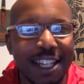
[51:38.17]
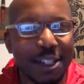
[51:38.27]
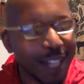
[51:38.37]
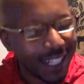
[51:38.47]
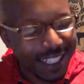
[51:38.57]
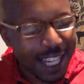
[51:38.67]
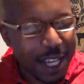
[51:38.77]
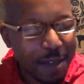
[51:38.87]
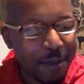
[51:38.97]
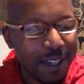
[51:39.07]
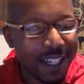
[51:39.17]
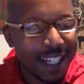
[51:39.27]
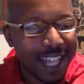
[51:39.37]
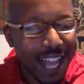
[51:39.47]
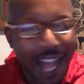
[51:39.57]
And you're like, damn,
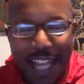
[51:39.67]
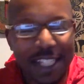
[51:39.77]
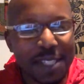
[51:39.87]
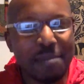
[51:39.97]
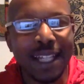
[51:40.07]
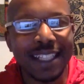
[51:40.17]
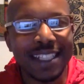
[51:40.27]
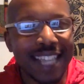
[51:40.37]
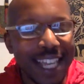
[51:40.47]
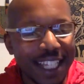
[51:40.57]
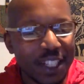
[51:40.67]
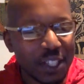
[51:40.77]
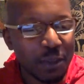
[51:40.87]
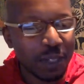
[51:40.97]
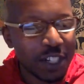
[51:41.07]
I just baked this cake.
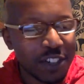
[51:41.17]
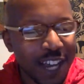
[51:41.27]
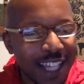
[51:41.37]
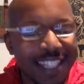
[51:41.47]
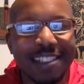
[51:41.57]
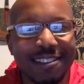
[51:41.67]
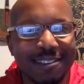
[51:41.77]
You want to try it?